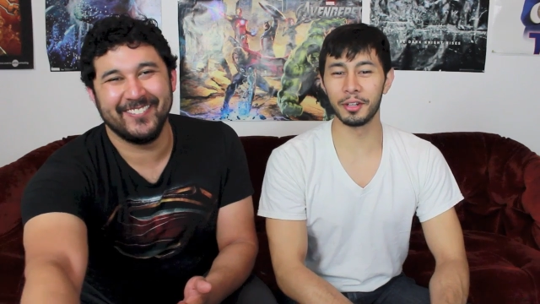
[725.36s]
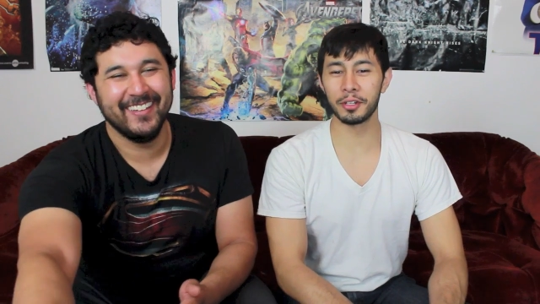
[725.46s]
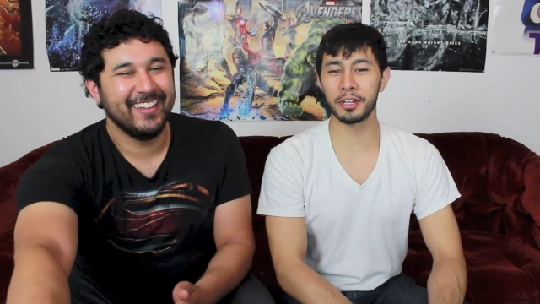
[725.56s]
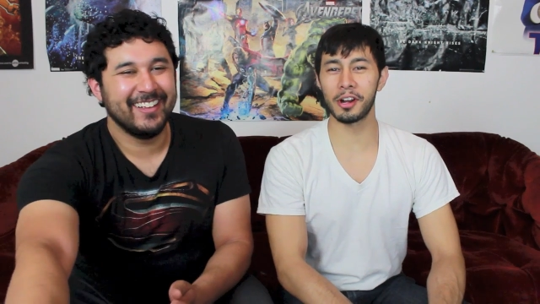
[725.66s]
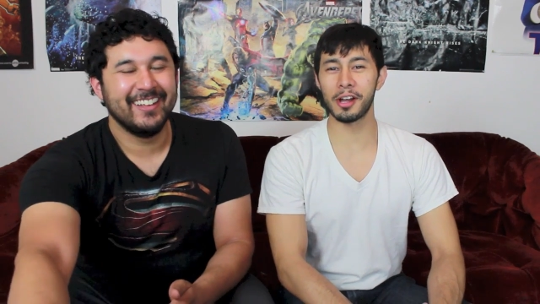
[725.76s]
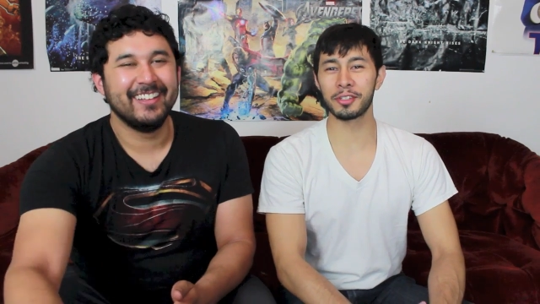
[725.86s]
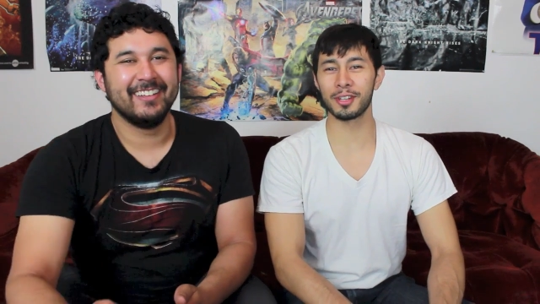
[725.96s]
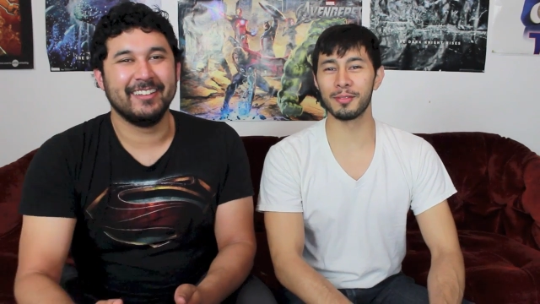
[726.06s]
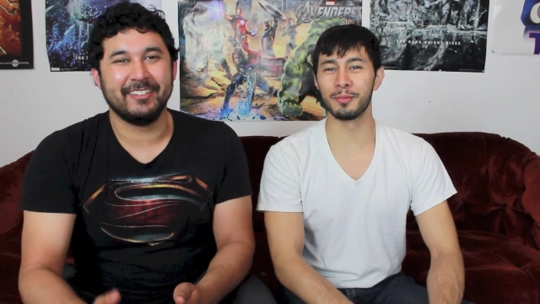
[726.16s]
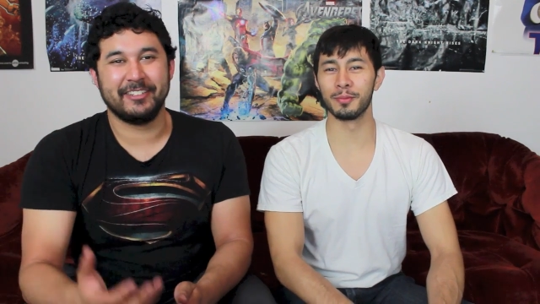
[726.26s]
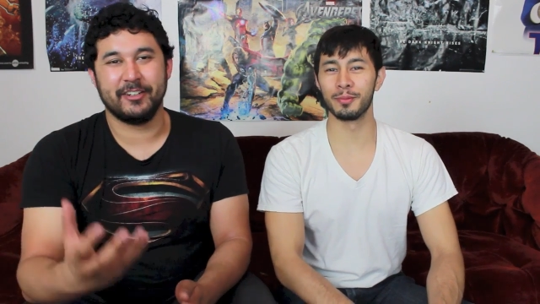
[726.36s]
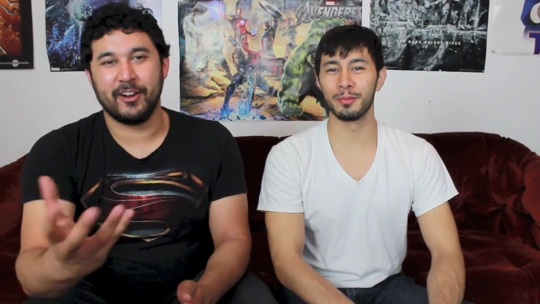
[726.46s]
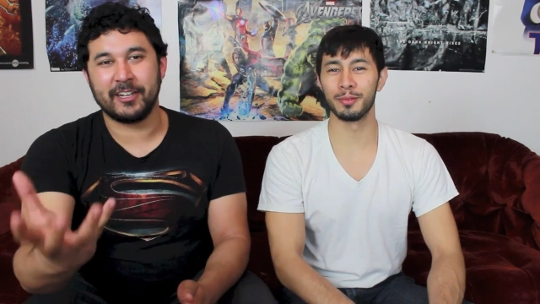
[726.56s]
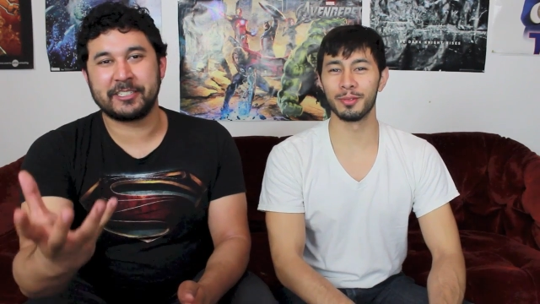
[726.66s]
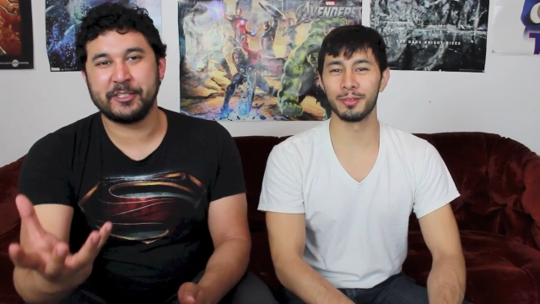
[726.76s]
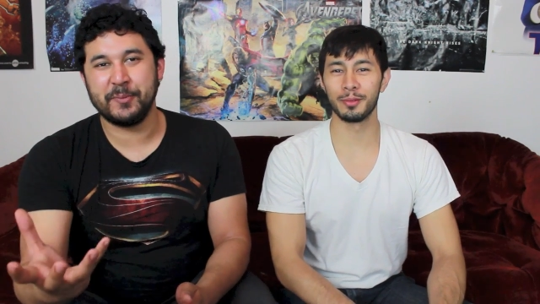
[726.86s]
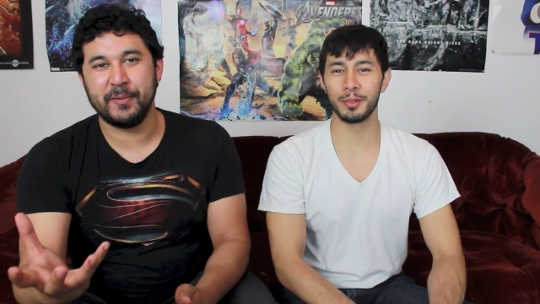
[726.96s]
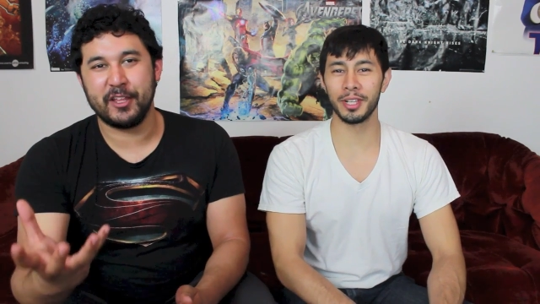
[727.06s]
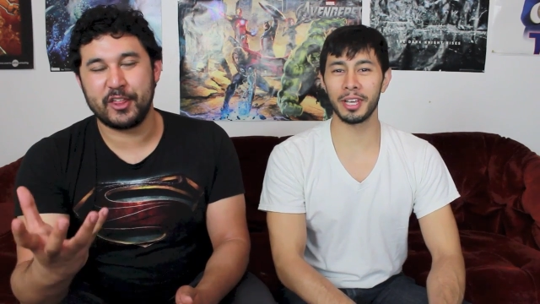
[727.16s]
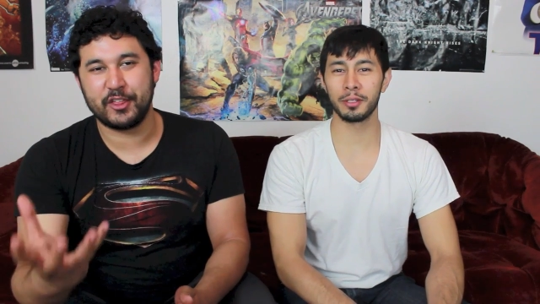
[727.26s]
Speaker 1: Andre, you're awesome. You're awesome. We
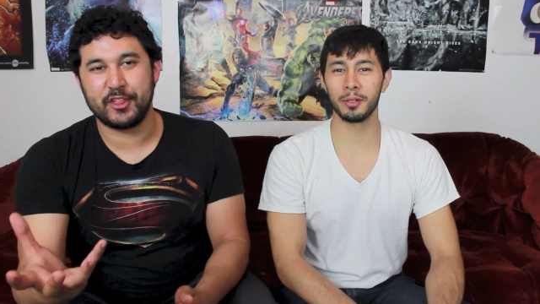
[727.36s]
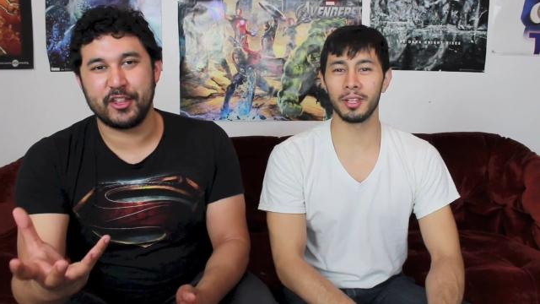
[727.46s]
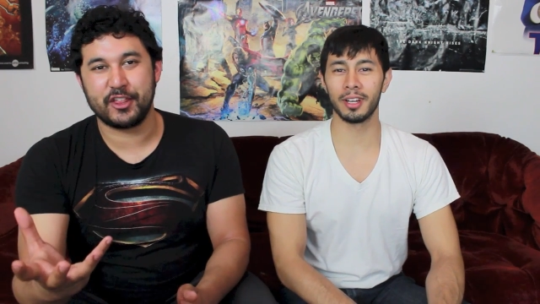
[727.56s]
like you a lot.